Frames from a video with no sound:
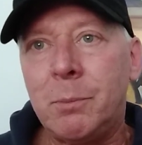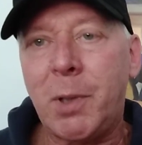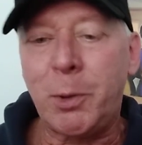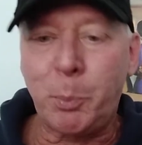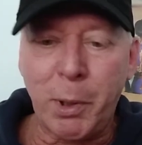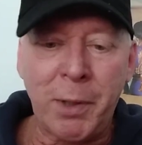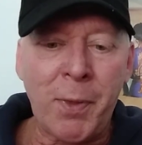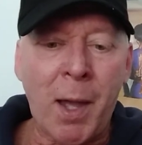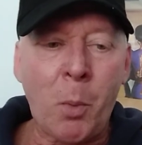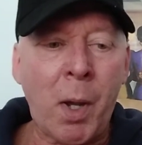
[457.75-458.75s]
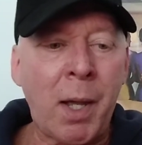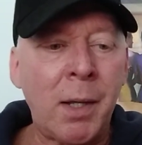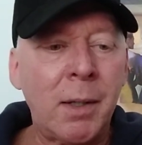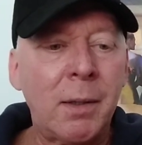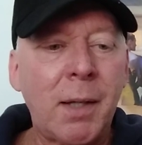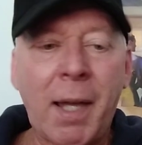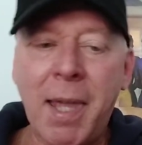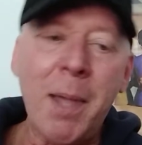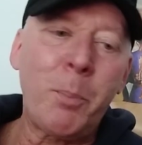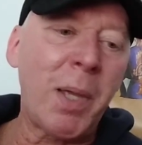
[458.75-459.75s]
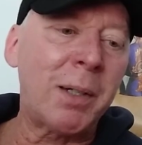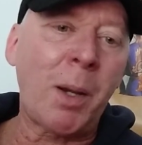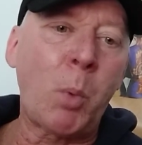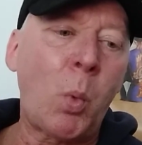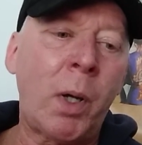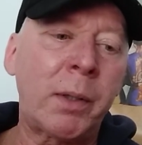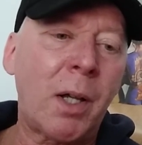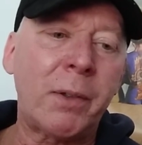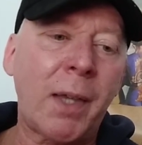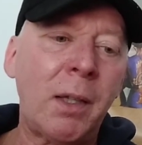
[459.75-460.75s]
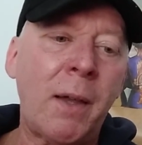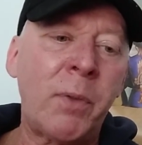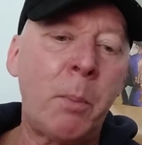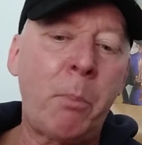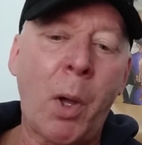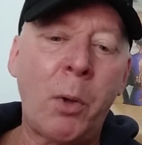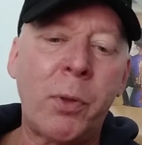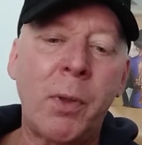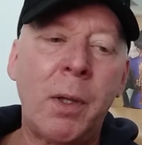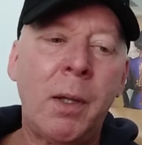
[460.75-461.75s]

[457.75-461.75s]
Let's put it that way. I can't pick number one because I love them both.